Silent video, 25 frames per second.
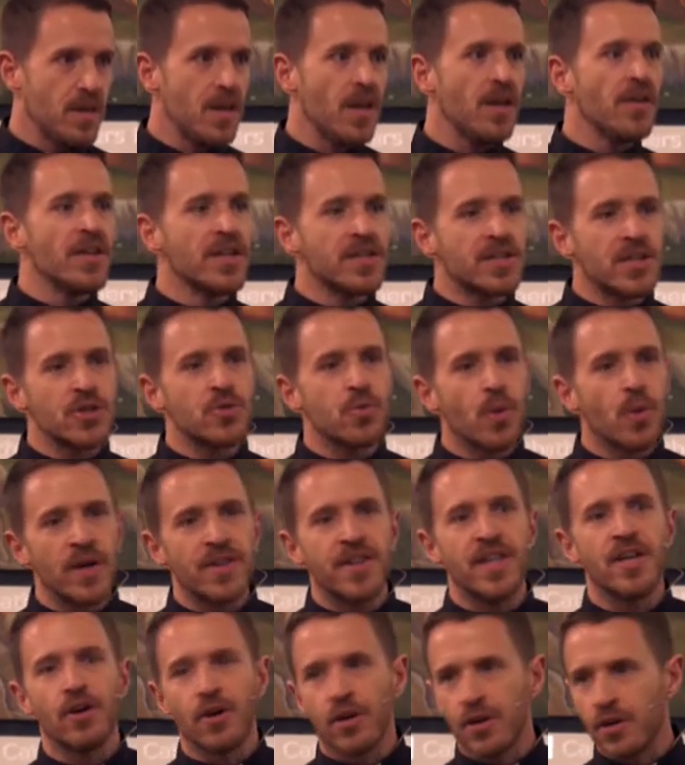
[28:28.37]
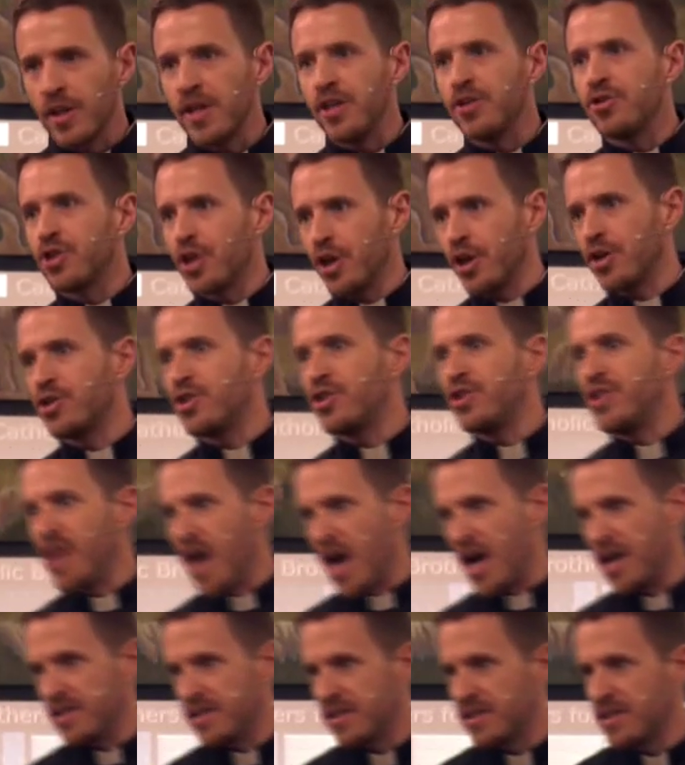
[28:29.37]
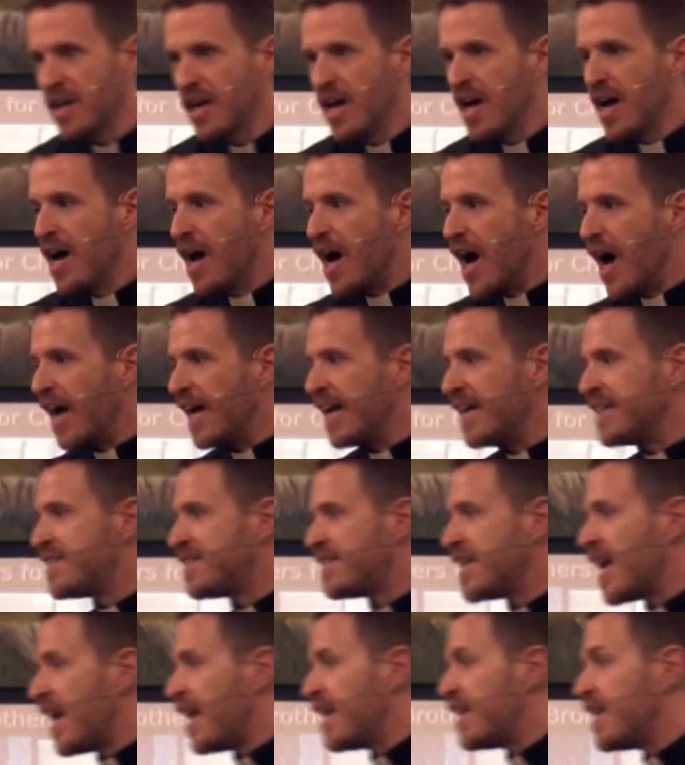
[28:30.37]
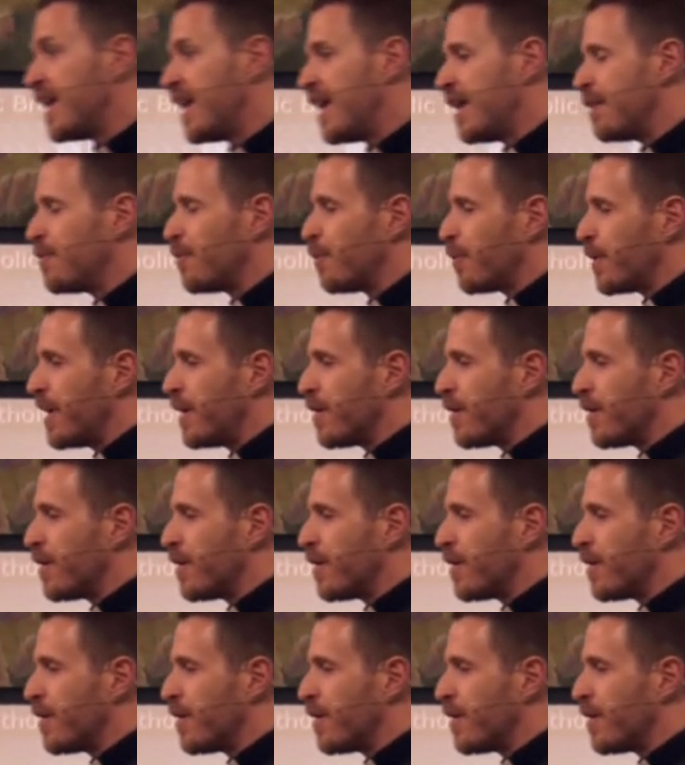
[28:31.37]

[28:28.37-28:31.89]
this is what the early church does. Uh, it said, and we